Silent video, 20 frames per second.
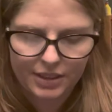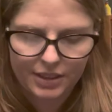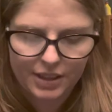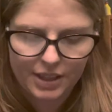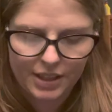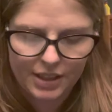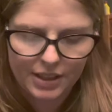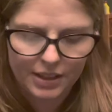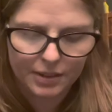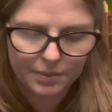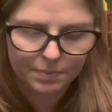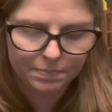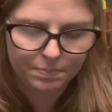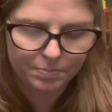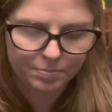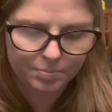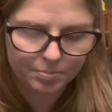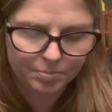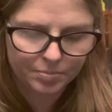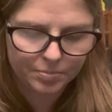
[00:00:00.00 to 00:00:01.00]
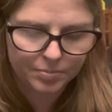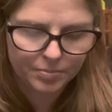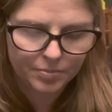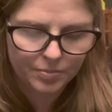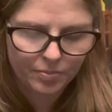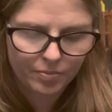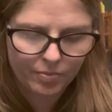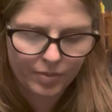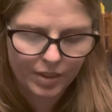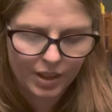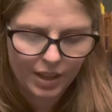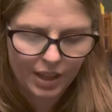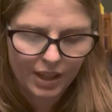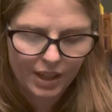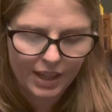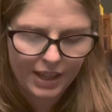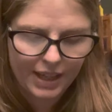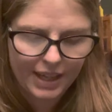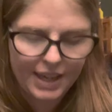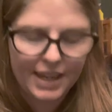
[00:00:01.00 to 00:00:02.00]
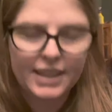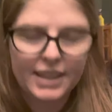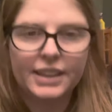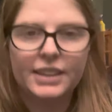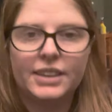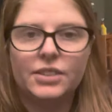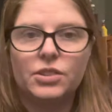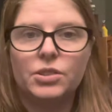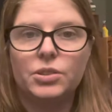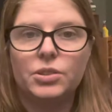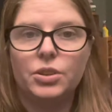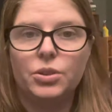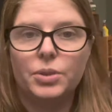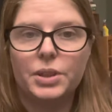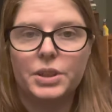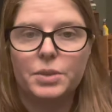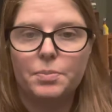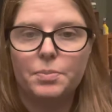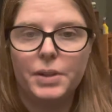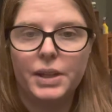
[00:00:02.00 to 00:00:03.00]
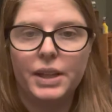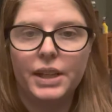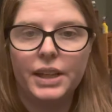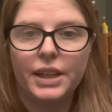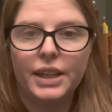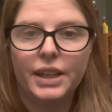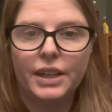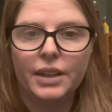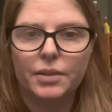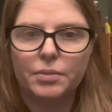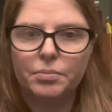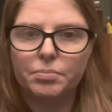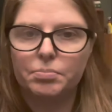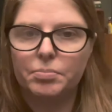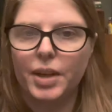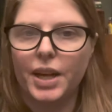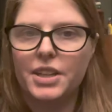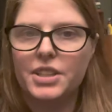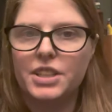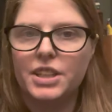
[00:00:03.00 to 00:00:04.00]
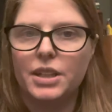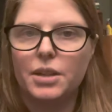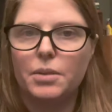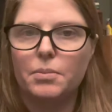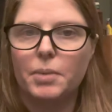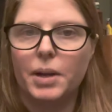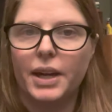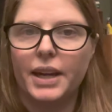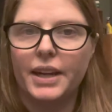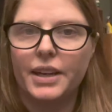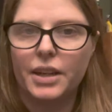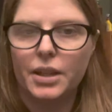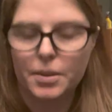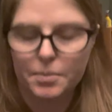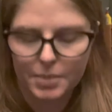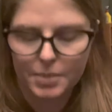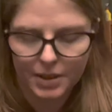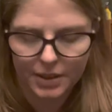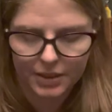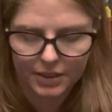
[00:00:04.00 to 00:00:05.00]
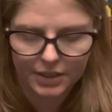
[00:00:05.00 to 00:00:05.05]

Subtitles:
I had a little USB HDMI hub,